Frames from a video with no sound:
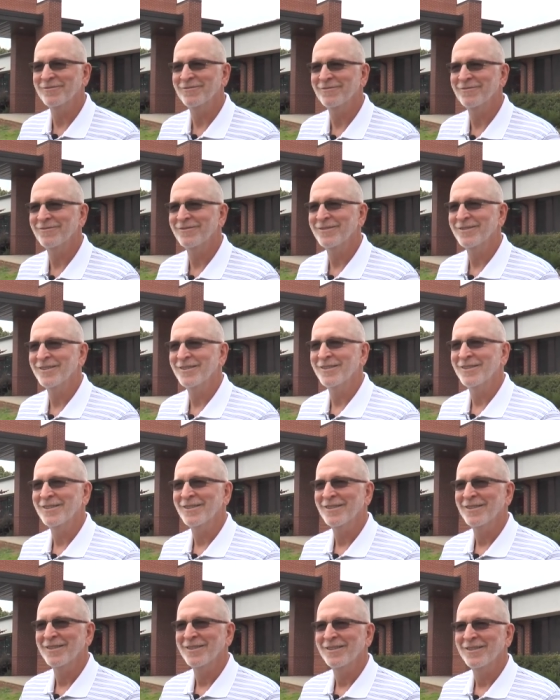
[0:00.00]
What's been one
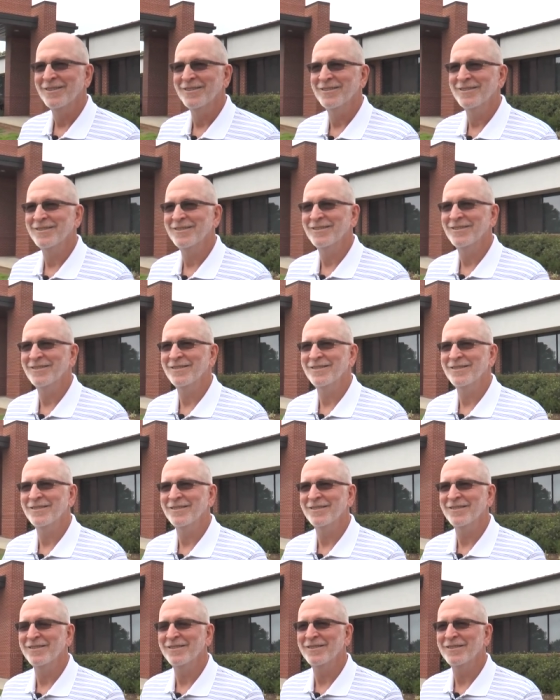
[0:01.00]
of the biggest
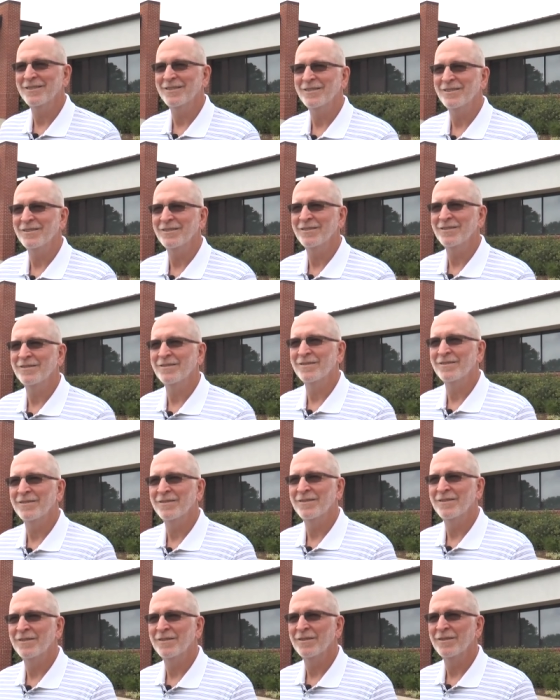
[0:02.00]
disappointments you've had as a
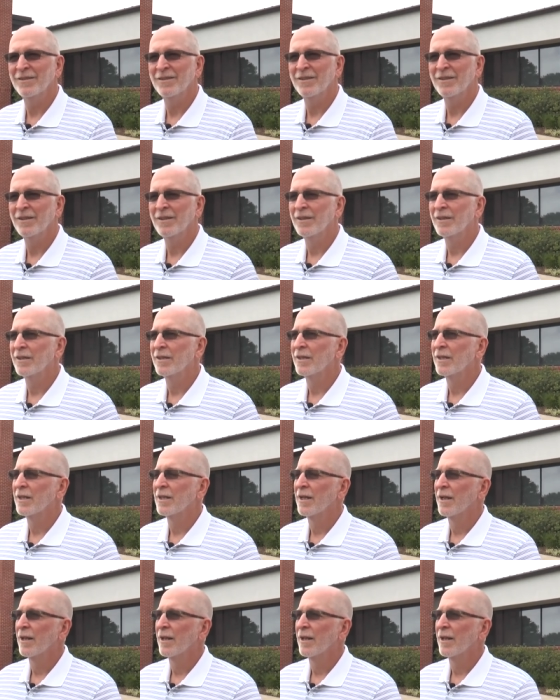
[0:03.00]
coach or an athlete?